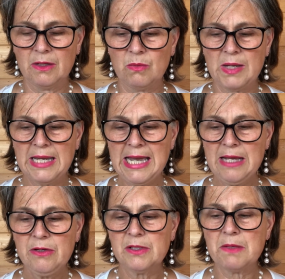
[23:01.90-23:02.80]
We
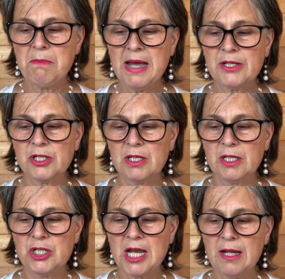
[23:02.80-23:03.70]
cannot imagine her
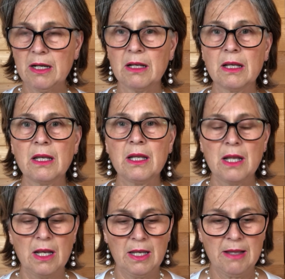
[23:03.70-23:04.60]
gentle,
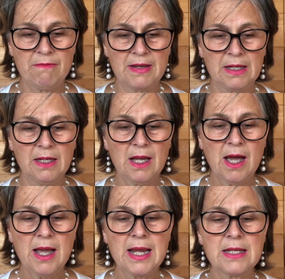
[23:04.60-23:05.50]
loving,
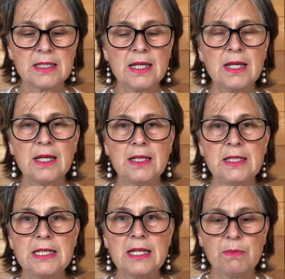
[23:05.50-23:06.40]
kind, and
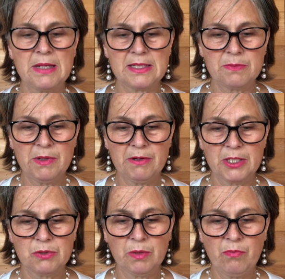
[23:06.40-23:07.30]
deeply
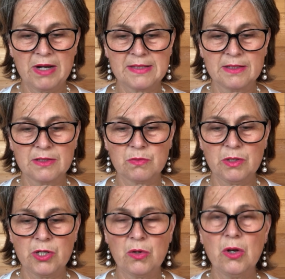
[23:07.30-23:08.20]
spiritual presence will
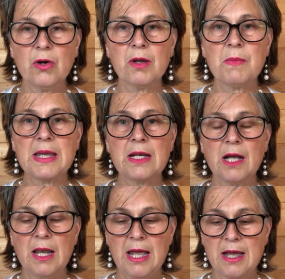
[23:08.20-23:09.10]
no longer be in
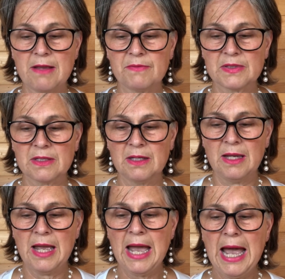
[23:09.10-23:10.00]
our lives.
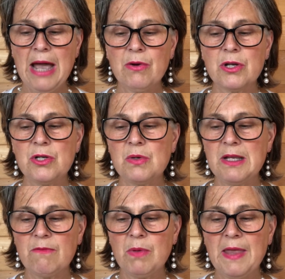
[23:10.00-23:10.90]
How can you
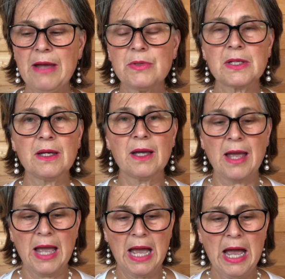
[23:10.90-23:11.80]
live without her?
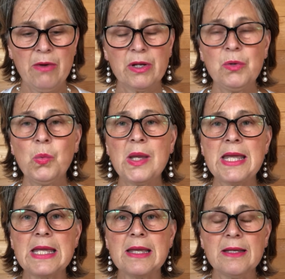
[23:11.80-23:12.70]
How can we?"